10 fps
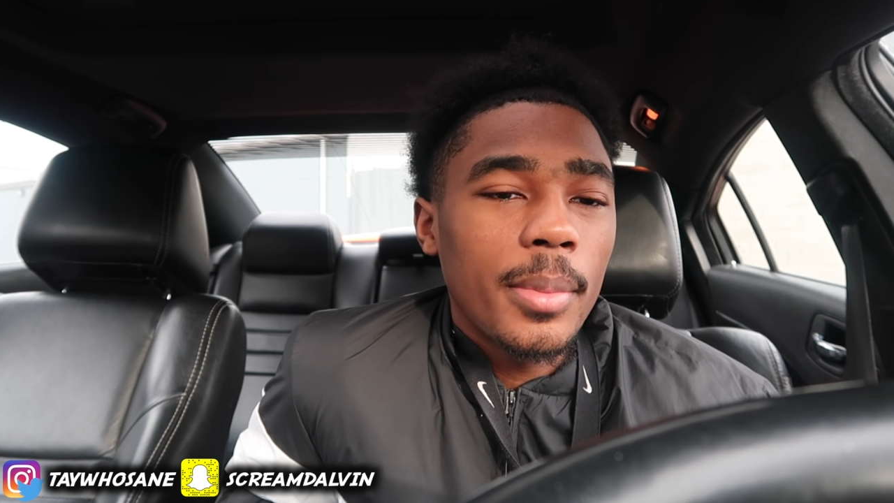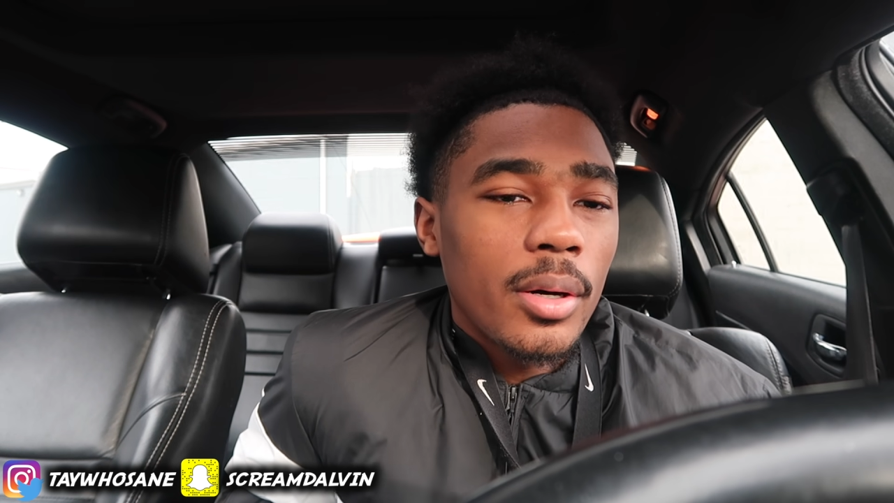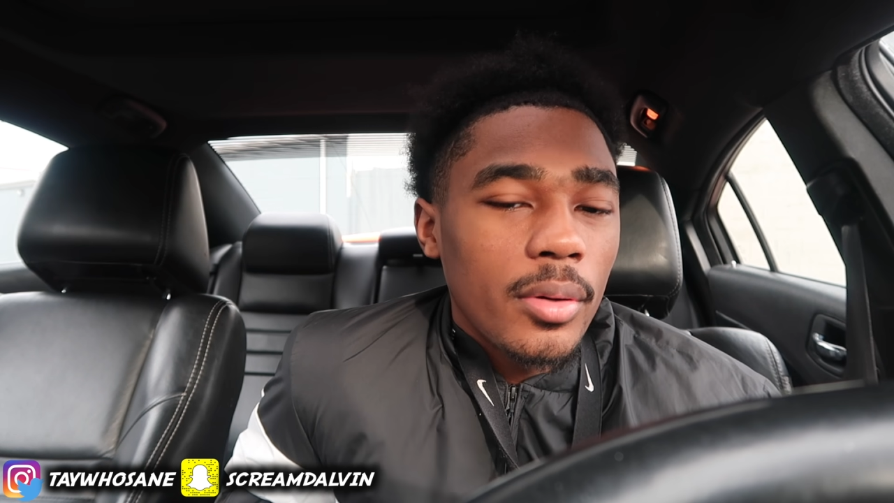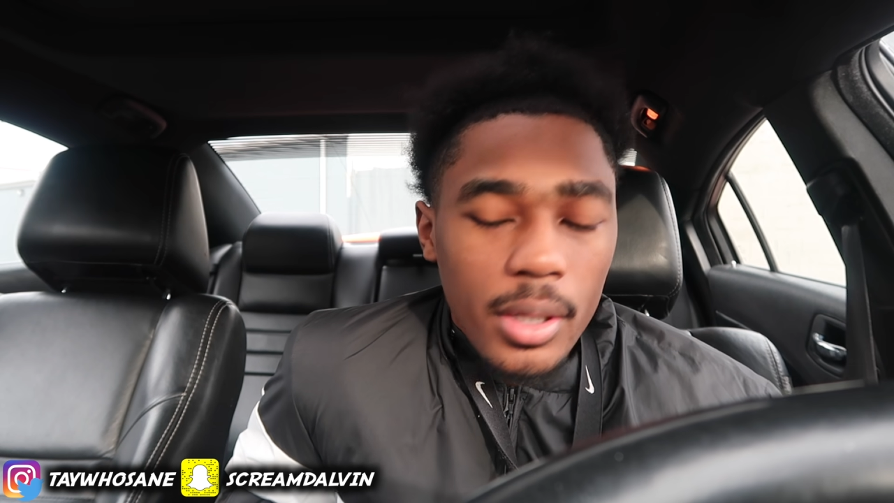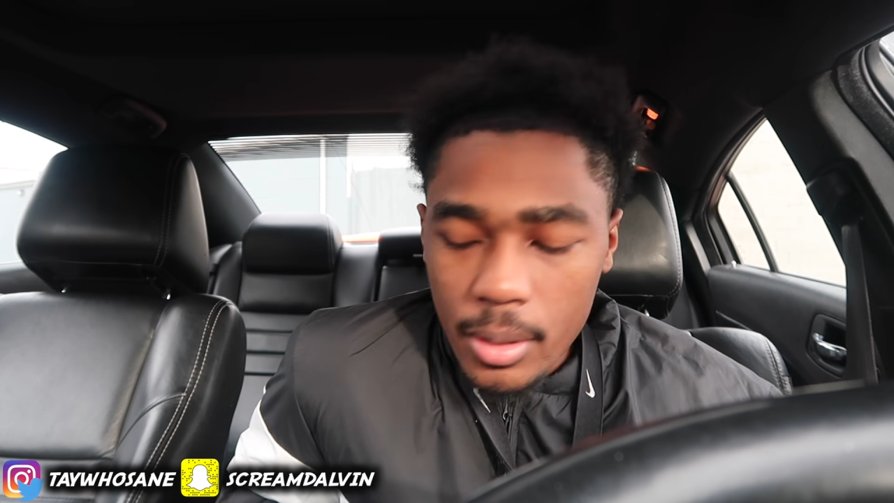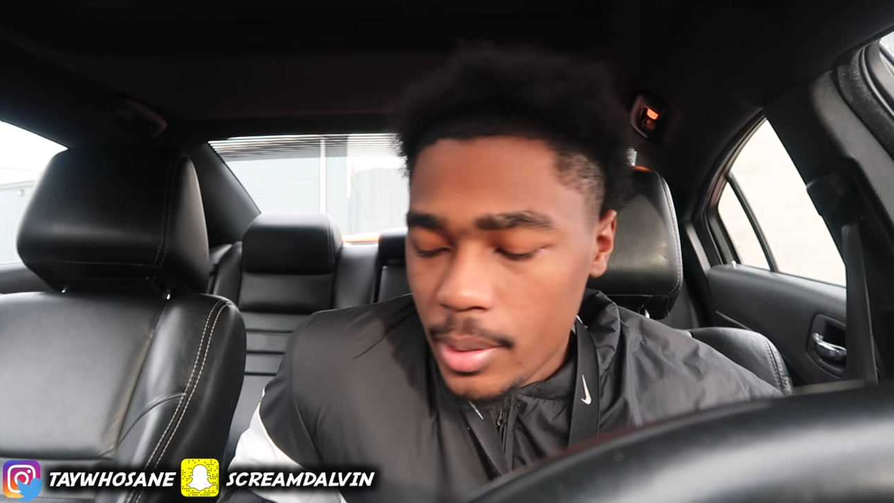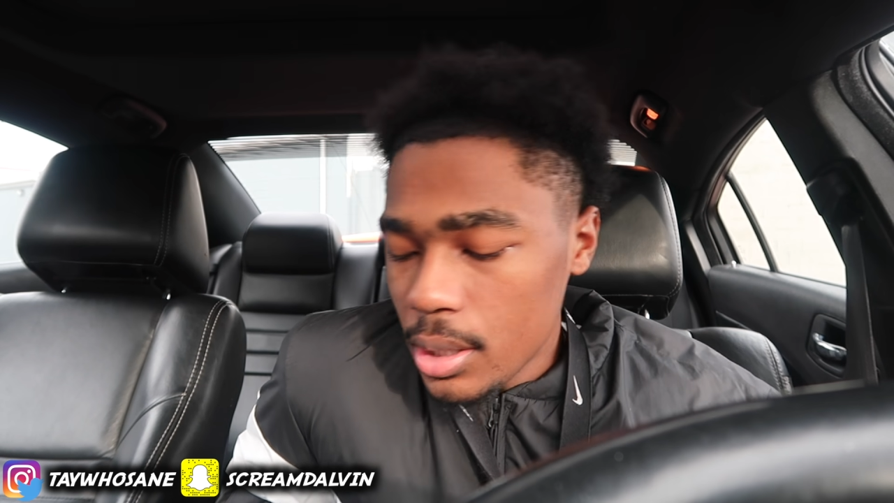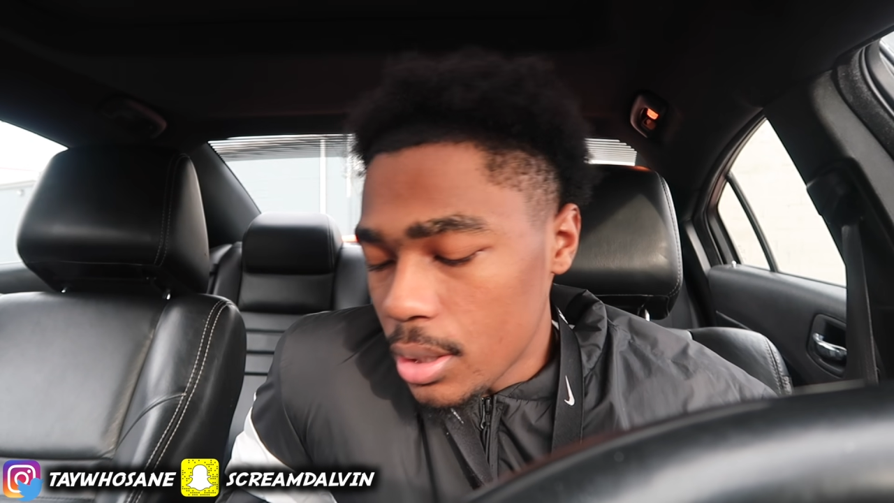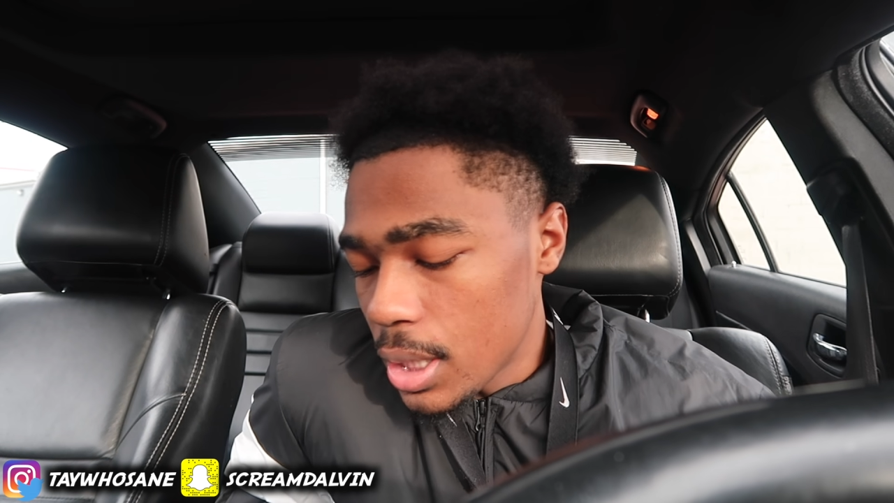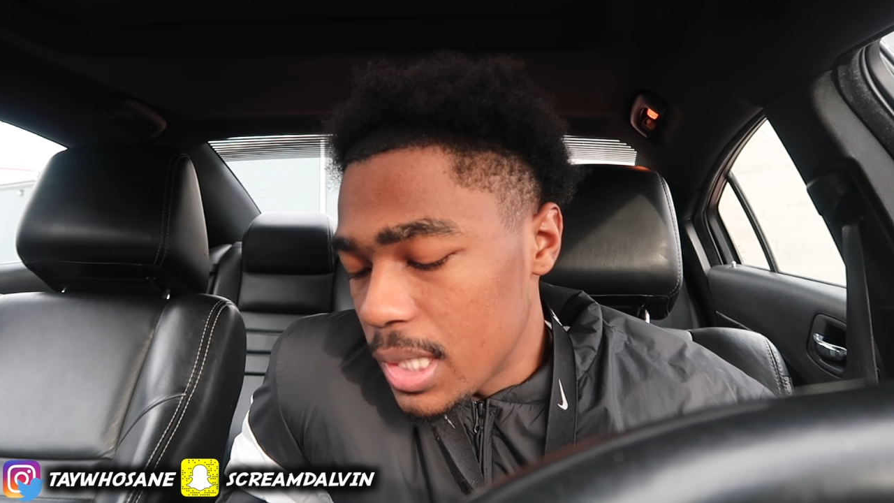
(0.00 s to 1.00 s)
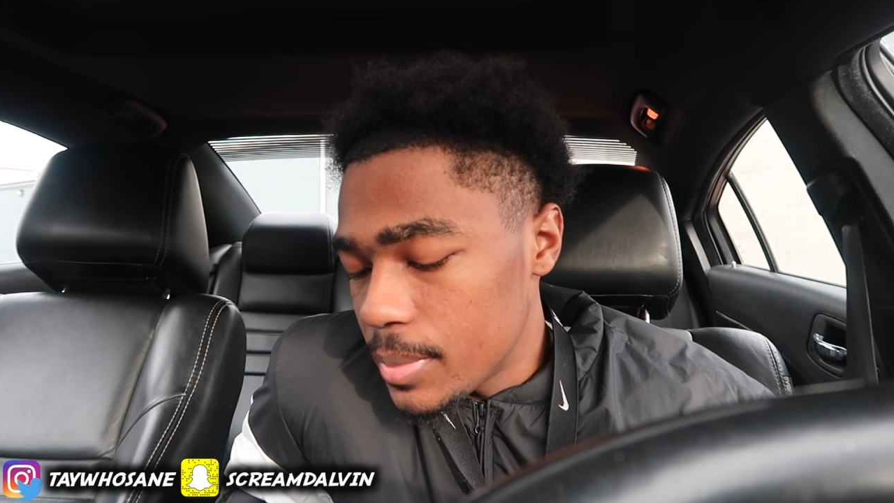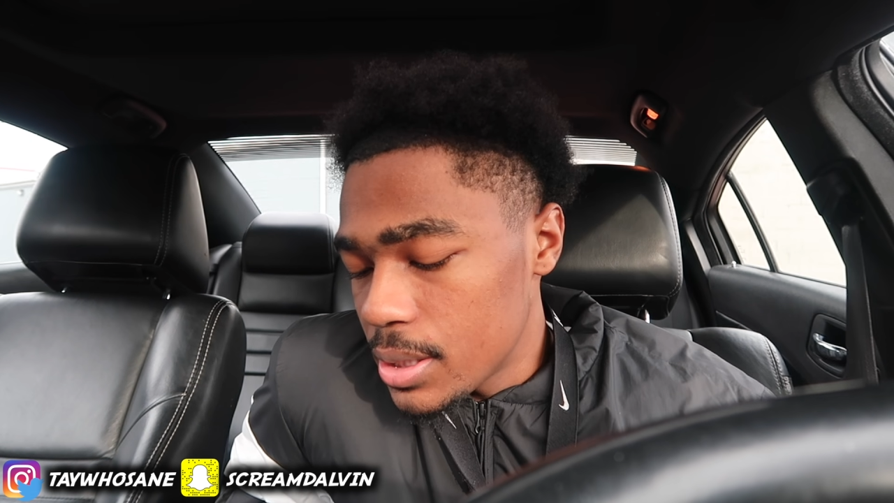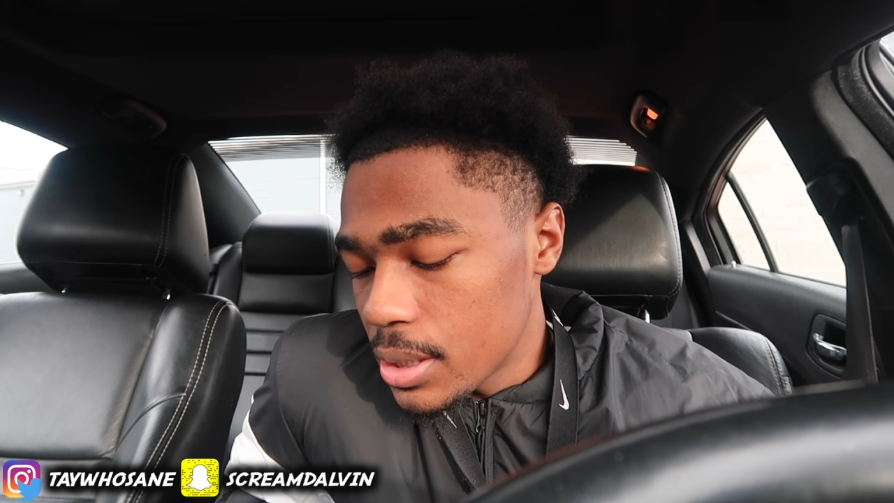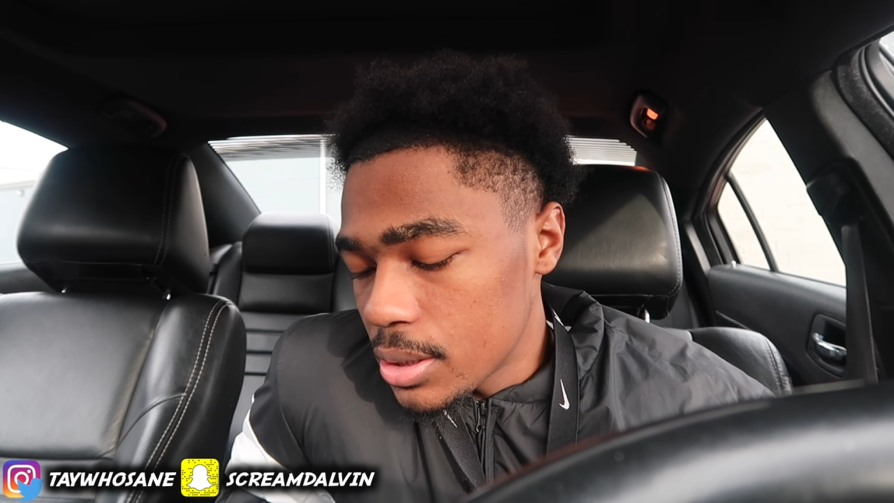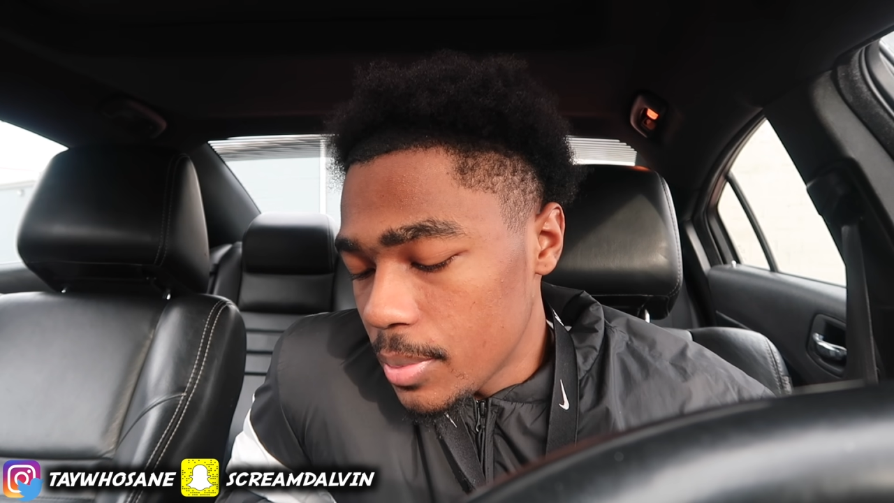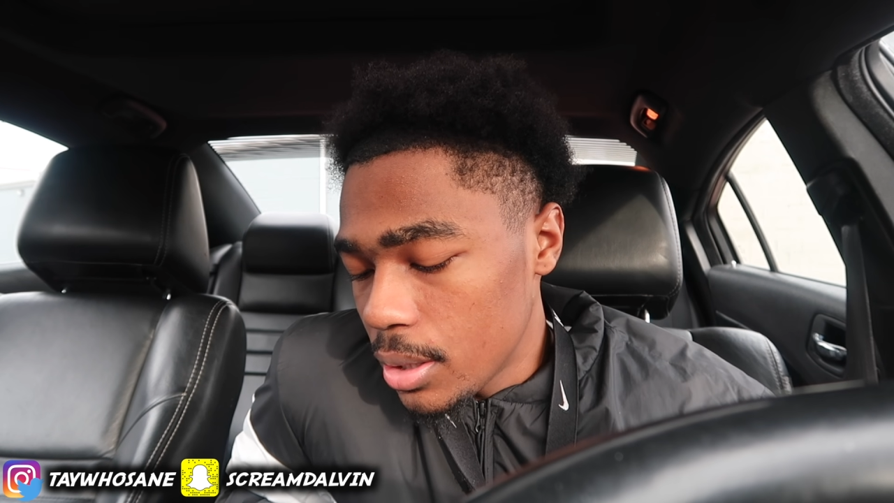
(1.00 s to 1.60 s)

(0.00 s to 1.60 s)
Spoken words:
about everybody in the comment section,